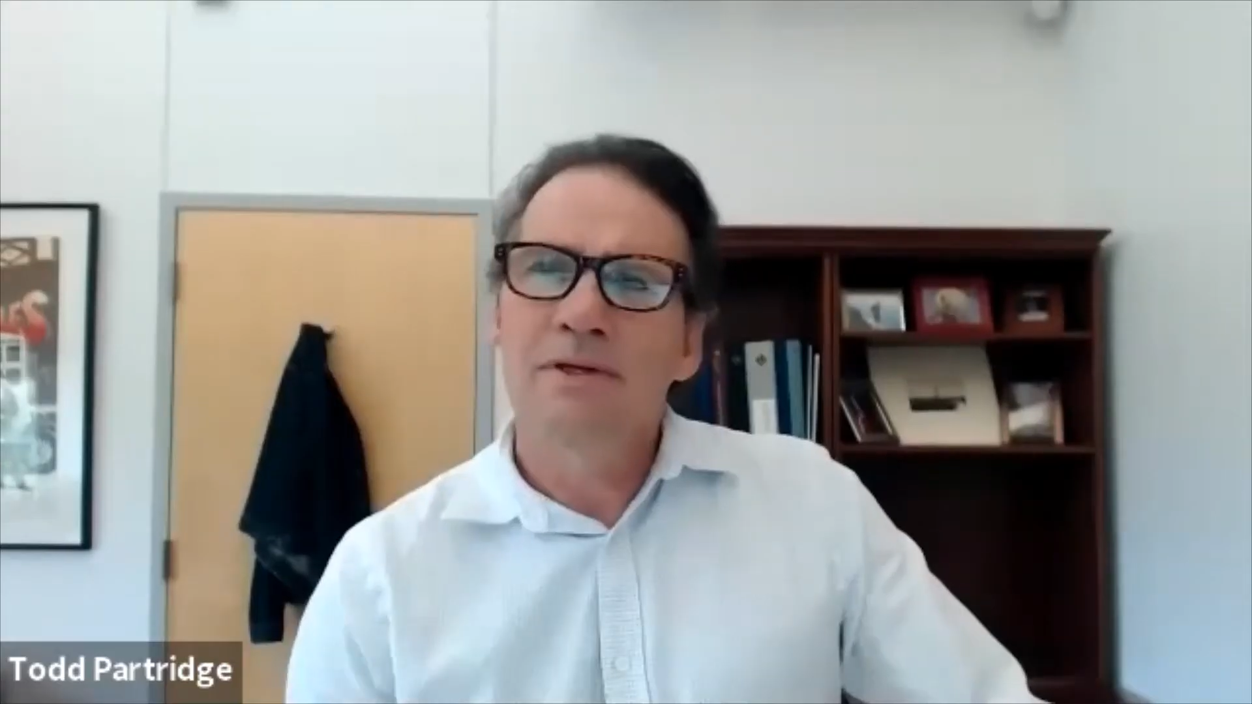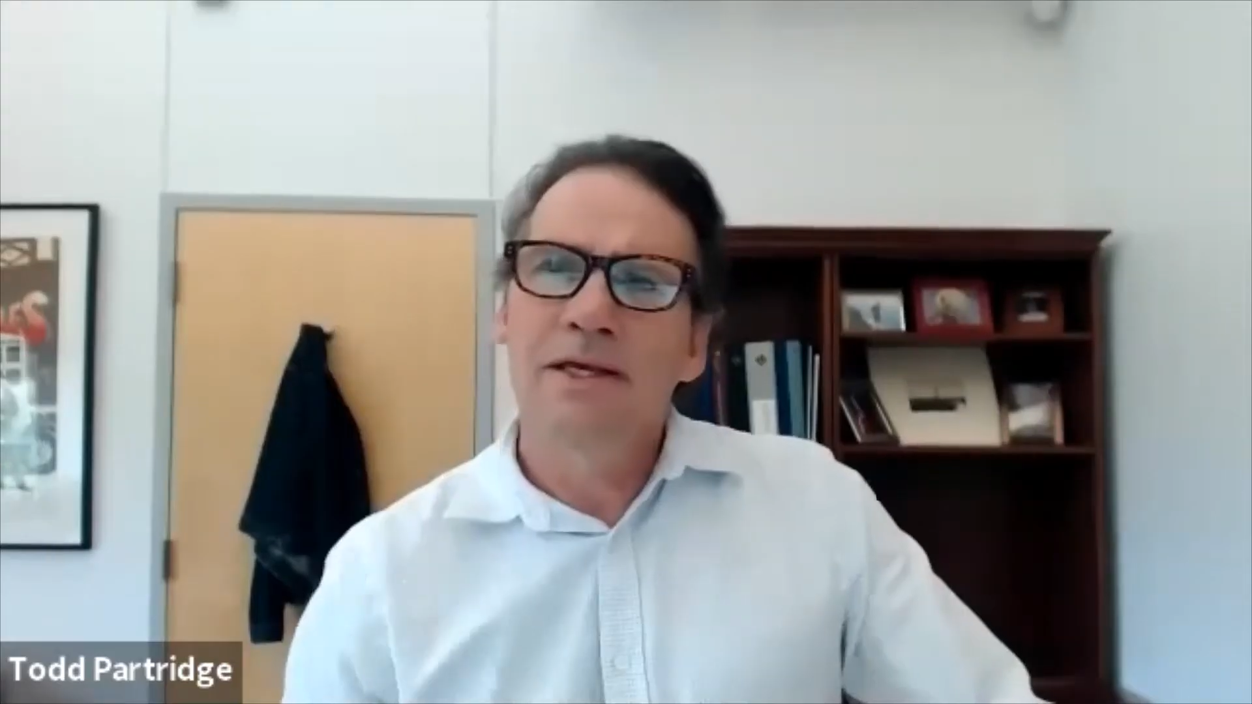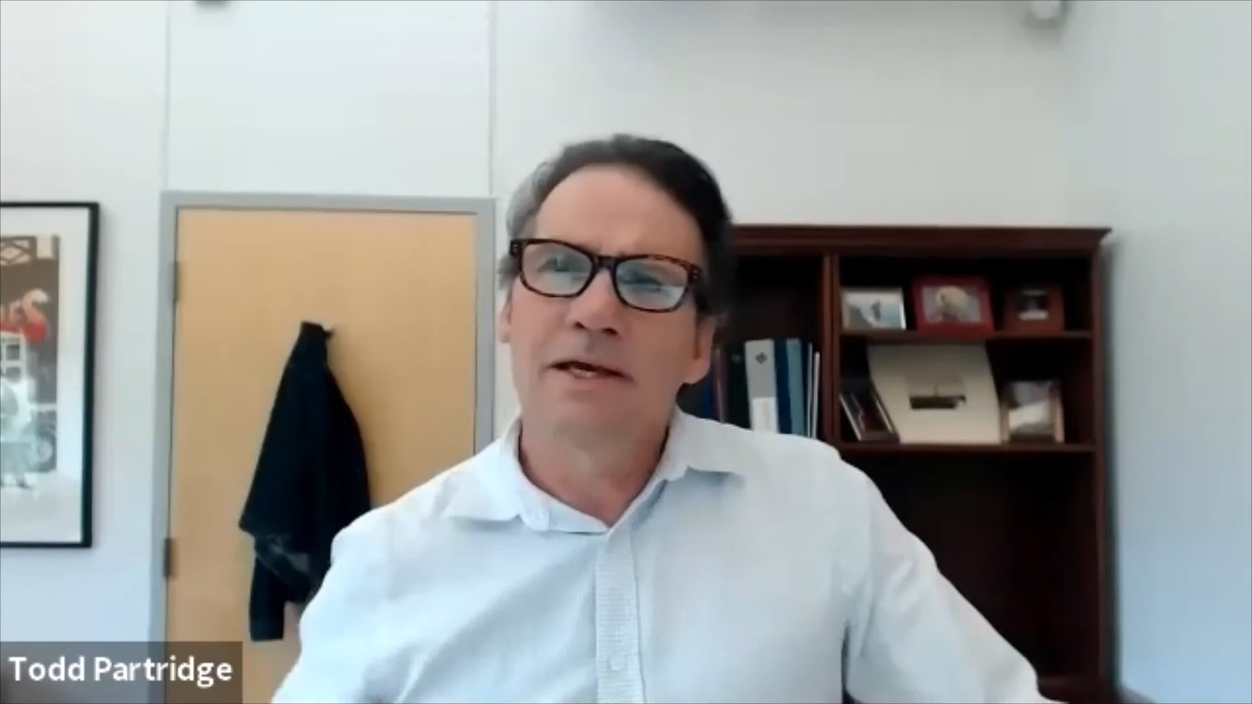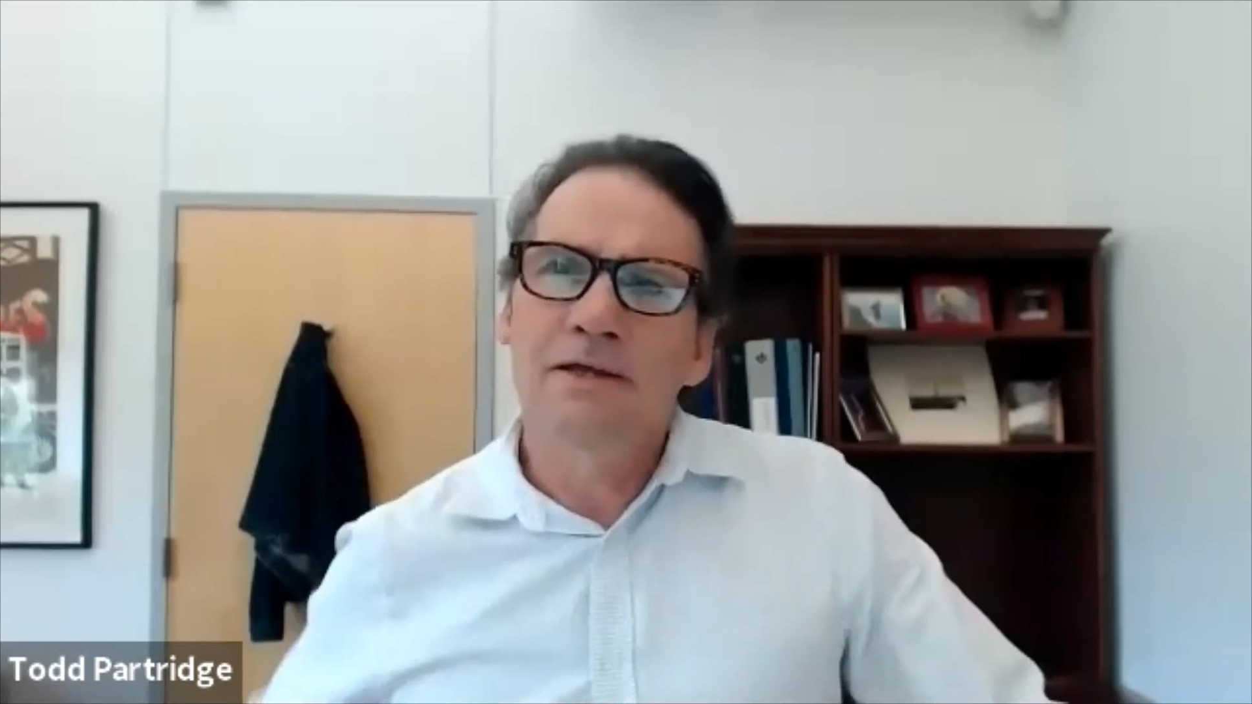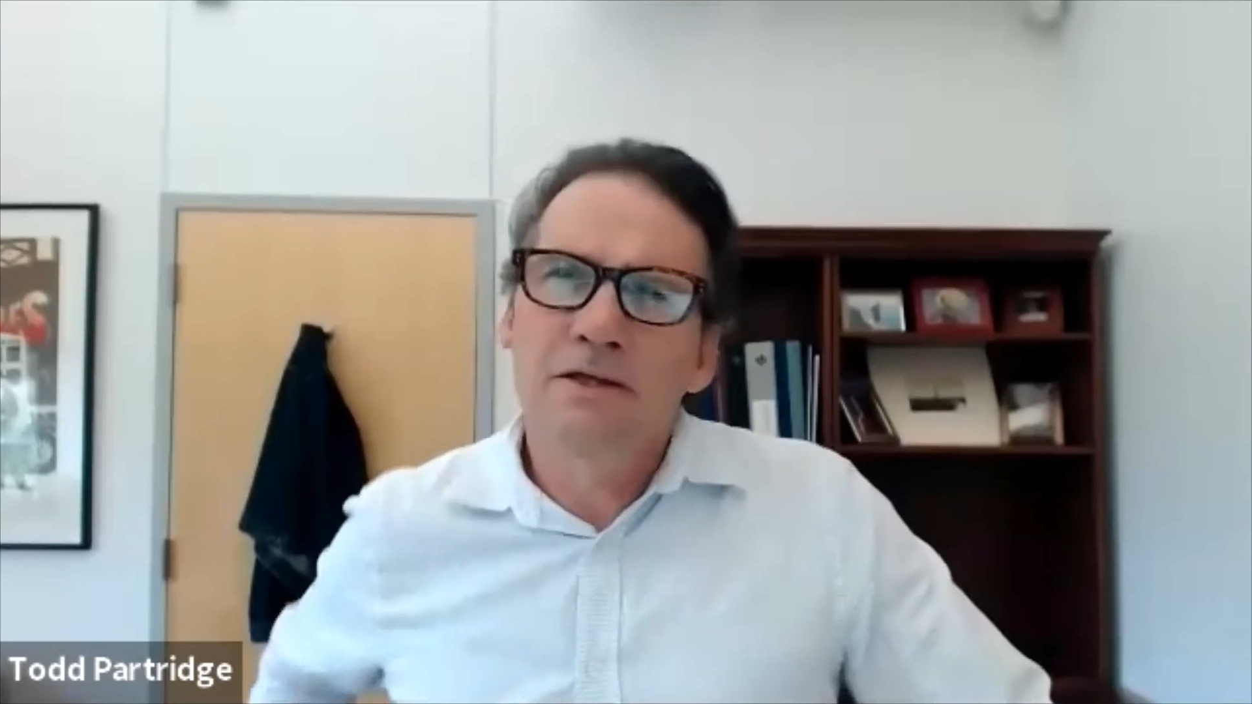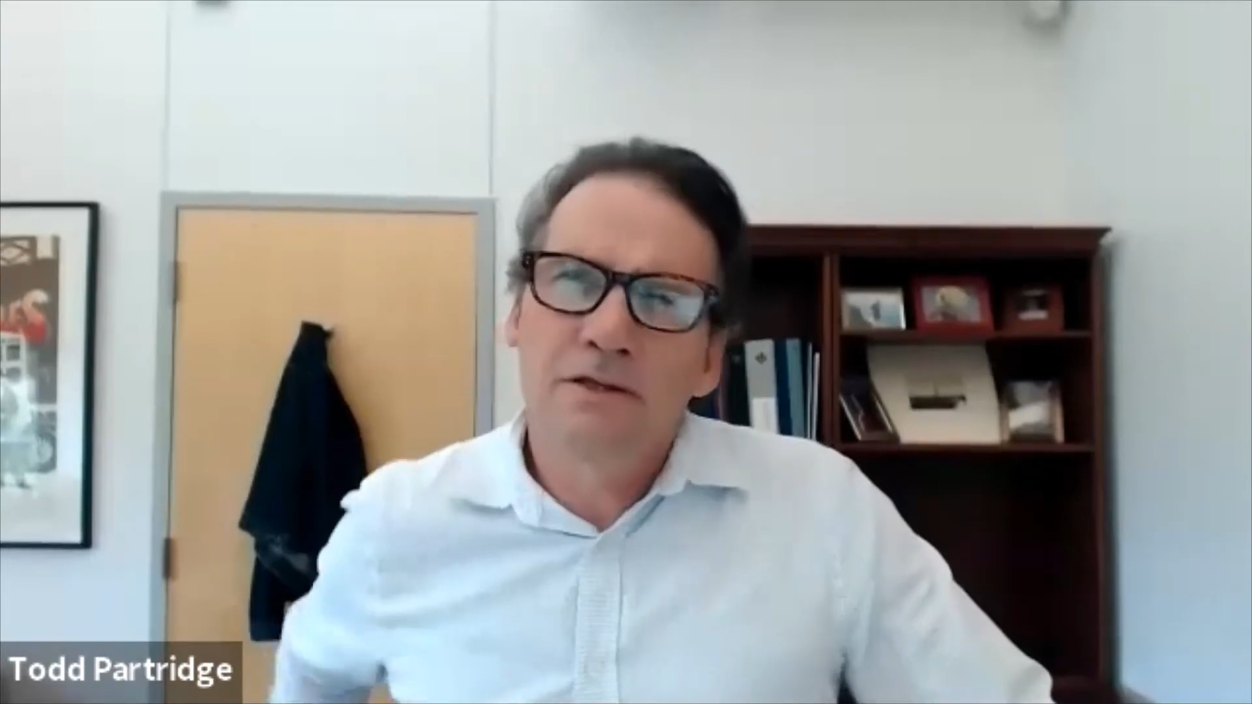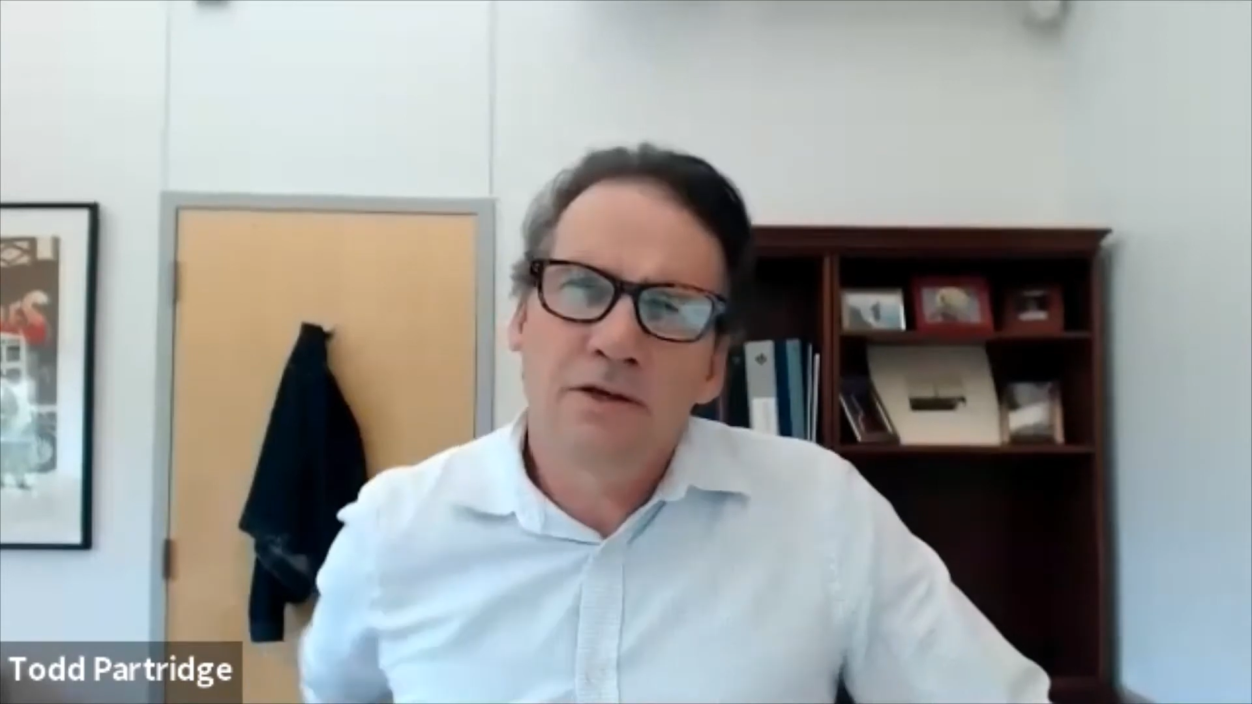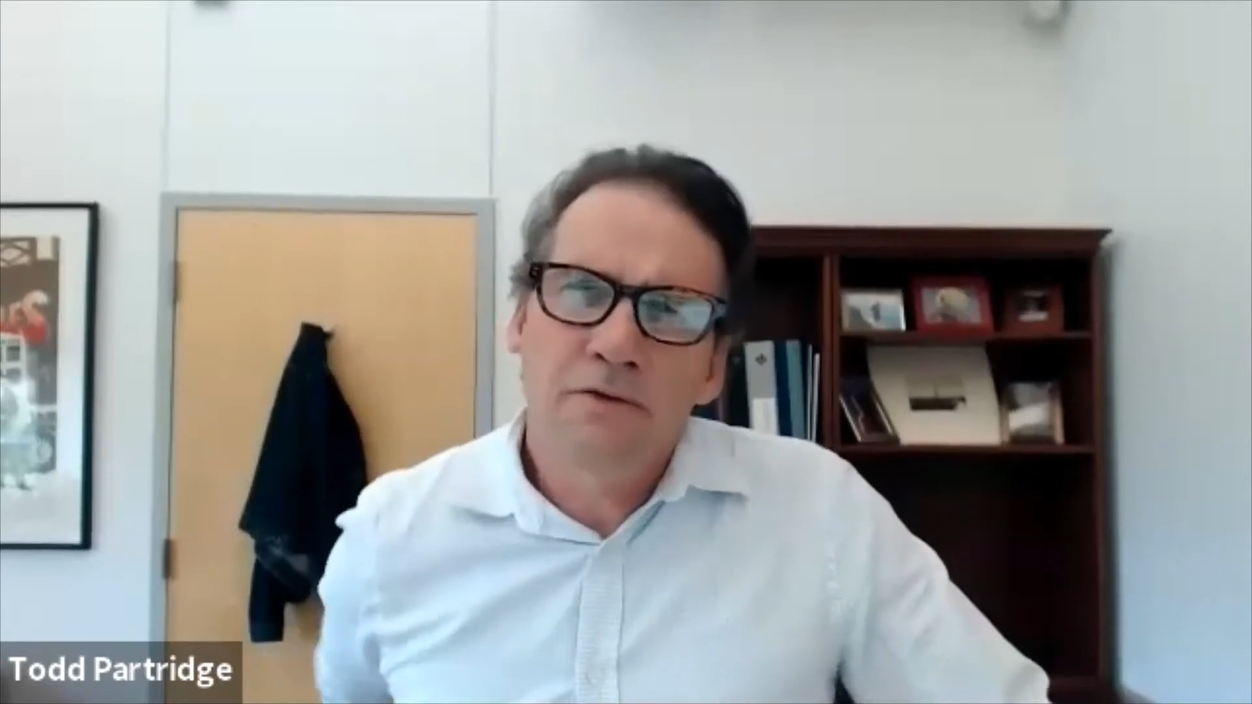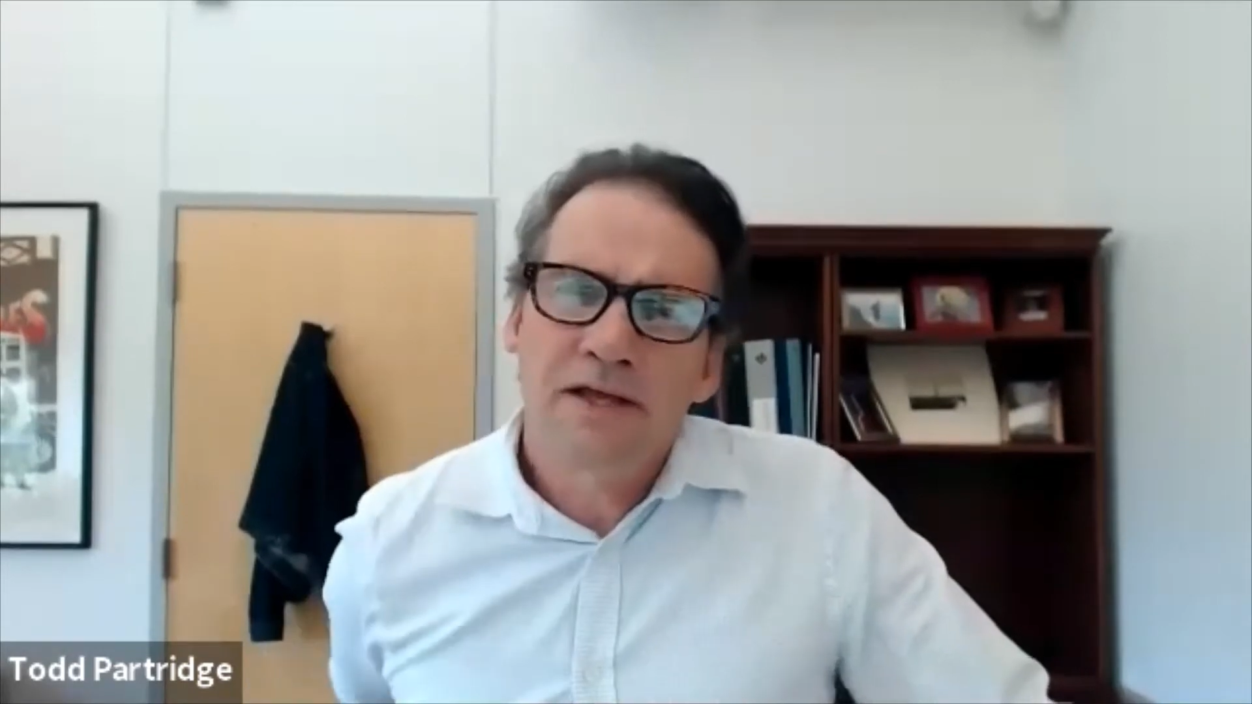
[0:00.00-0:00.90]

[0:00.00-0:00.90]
yeah, you know,